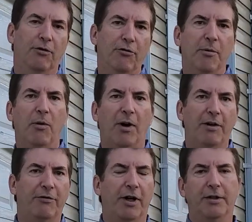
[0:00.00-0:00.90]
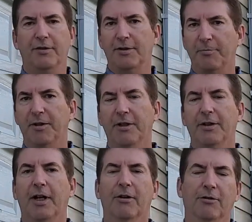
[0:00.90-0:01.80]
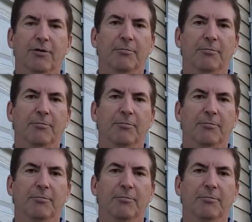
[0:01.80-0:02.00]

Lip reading: through my Wi-Fi to something in the house.